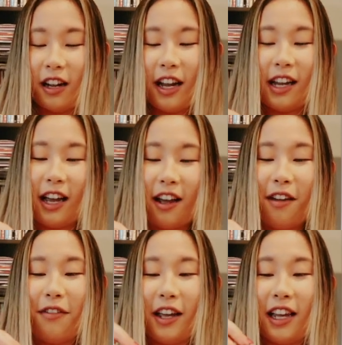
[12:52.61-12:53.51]
I
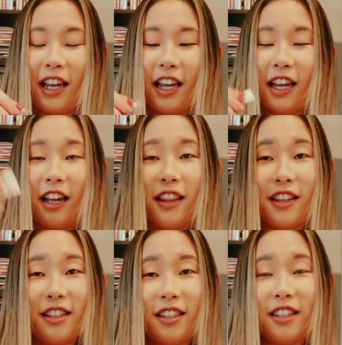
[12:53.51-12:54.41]
have a,
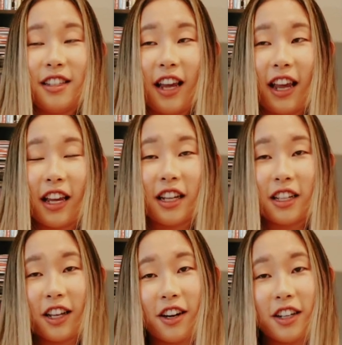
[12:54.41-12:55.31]
this is a
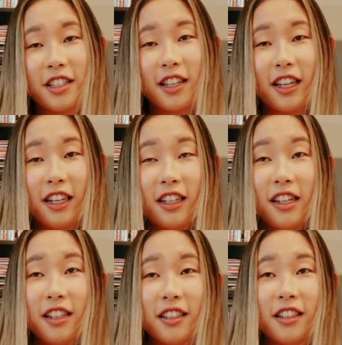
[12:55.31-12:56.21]

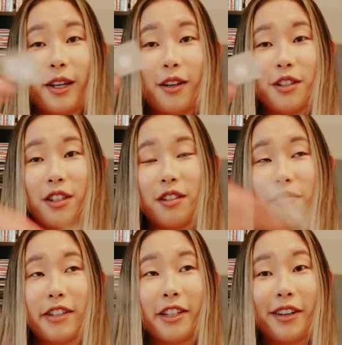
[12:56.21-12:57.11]
Claritin
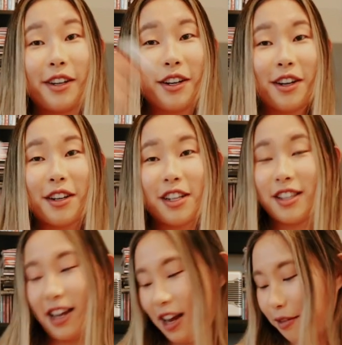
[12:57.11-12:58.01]
clear because
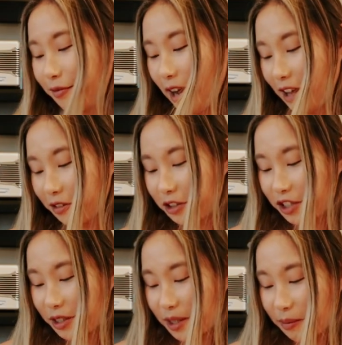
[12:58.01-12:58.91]
I have
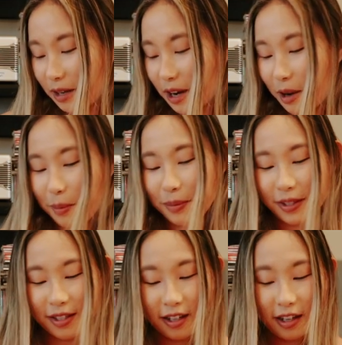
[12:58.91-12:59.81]
allergies
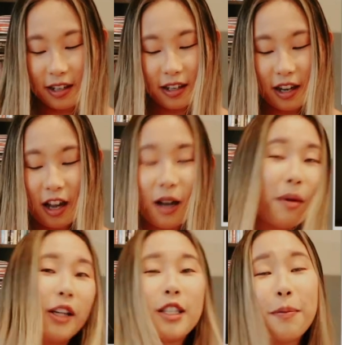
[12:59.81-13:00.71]
sometimes.
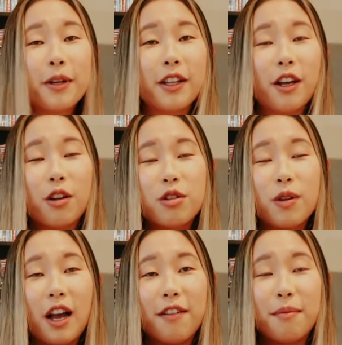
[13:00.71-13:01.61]
I typically also
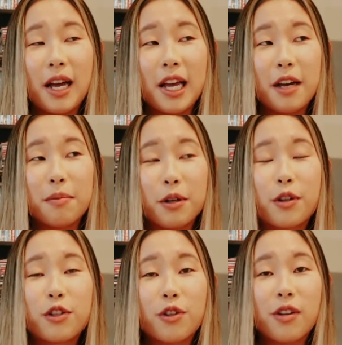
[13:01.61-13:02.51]
have my birth
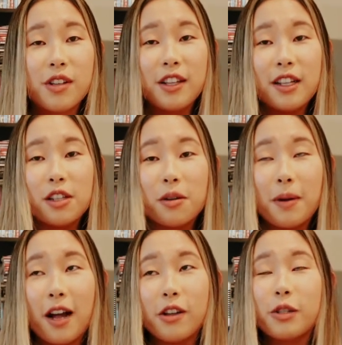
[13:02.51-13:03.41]
control in this little
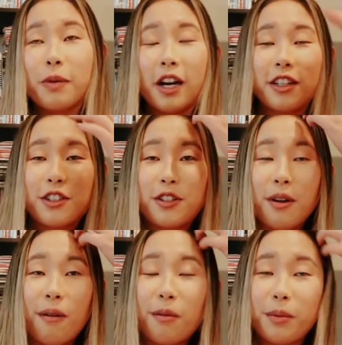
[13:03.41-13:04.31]
pouch, but I just don't